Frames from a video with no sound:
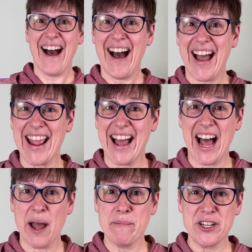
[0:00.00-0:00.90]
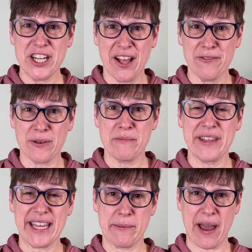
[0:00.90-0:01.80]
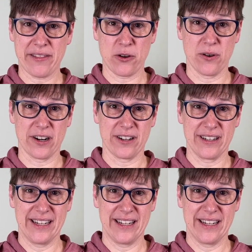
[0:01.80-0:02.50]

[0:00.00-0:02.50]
Hi, I'm Michelle from Thinking Math Corner,